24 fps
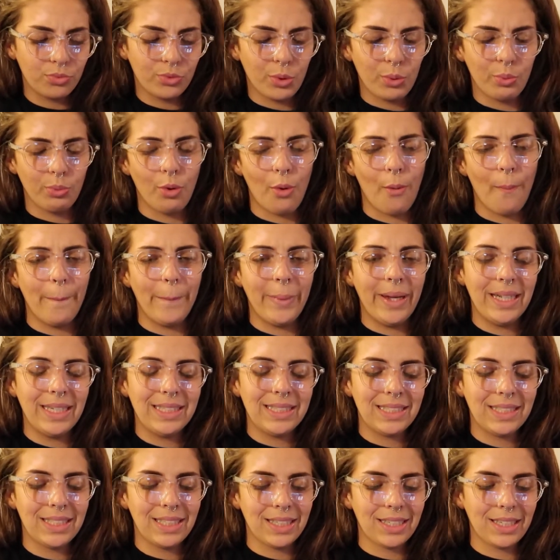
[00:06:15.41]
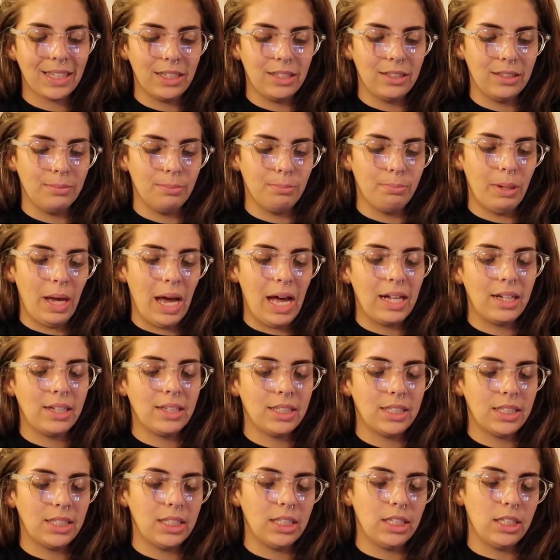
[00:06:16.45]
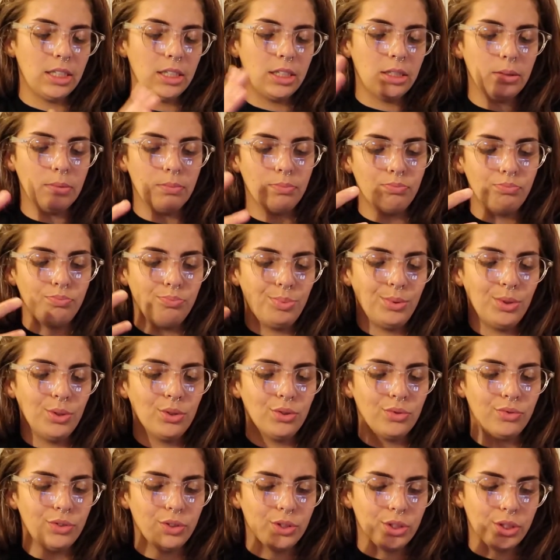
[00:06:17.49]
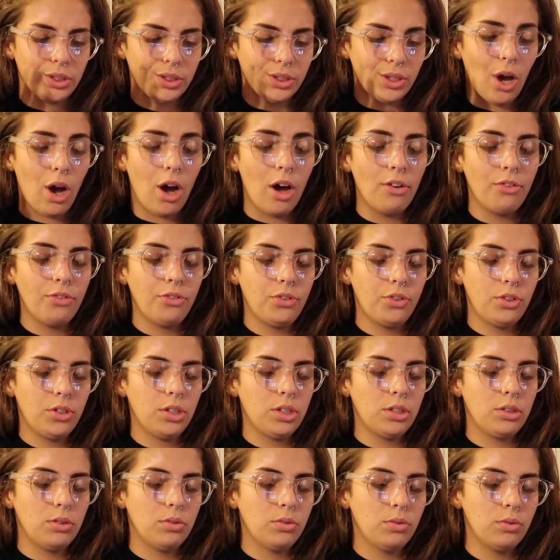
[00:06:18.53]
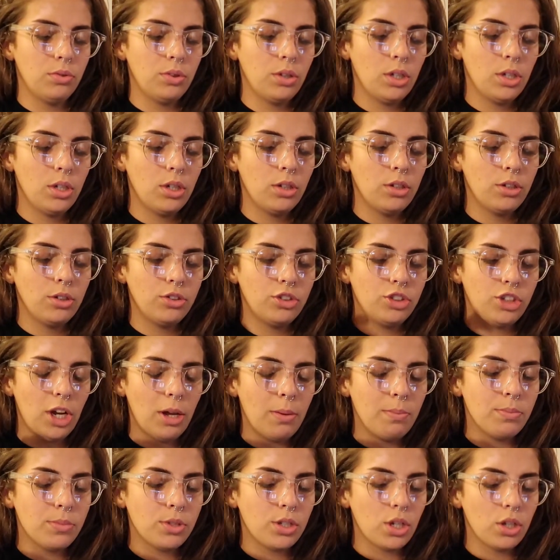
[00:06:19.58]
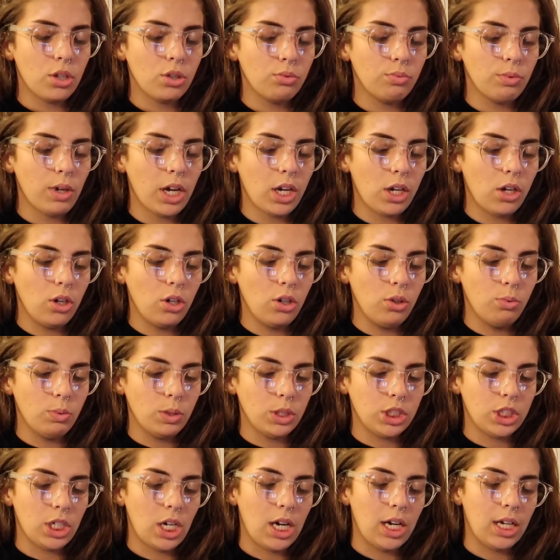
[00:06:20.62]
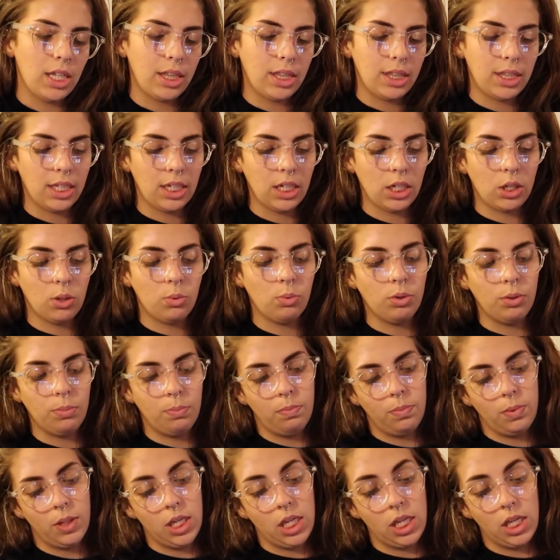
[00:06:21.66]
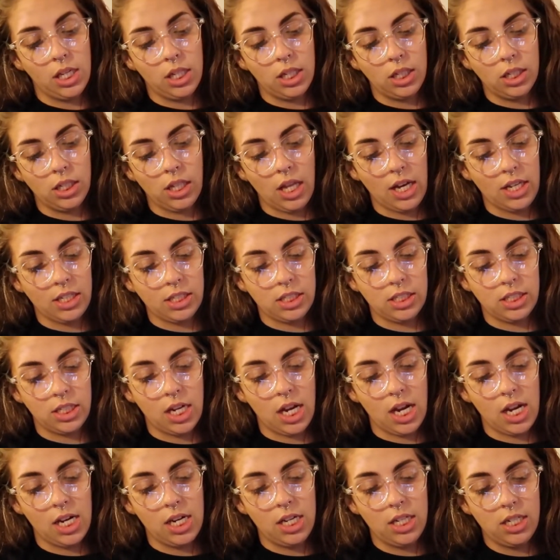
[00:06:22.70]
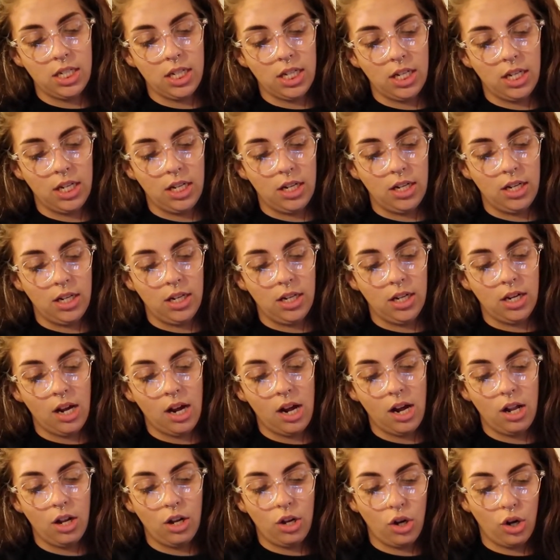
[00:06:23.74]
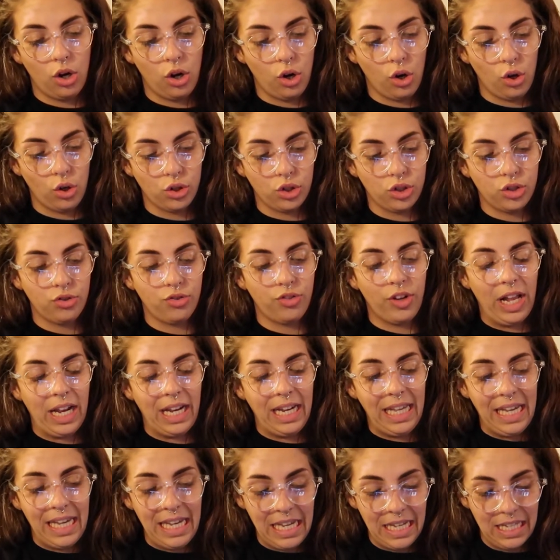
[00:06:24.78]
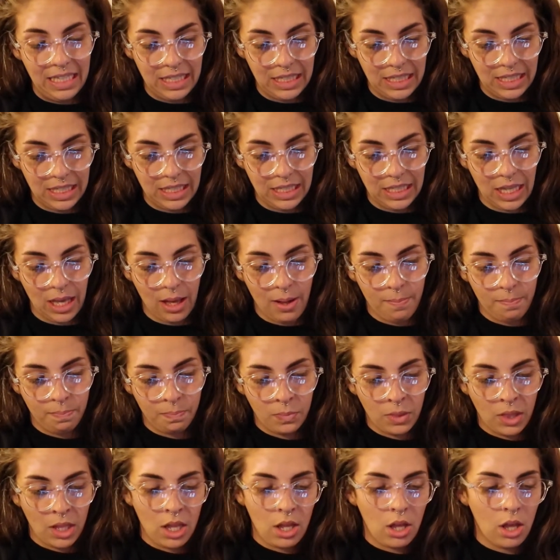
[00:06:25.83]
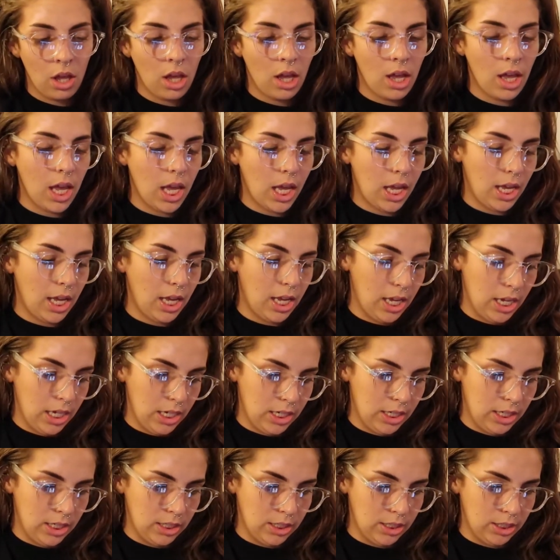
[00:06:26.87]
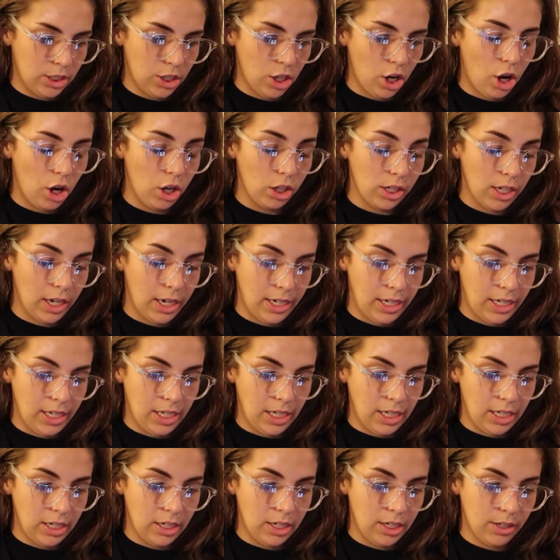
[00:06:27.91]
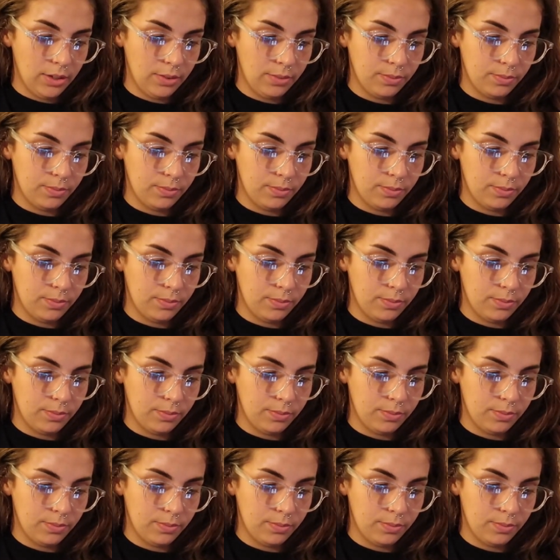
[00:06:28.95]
romantic and ballady, beautiful, soft gems on the record, which I think would be The Last Night in Los Feliz and All I Need.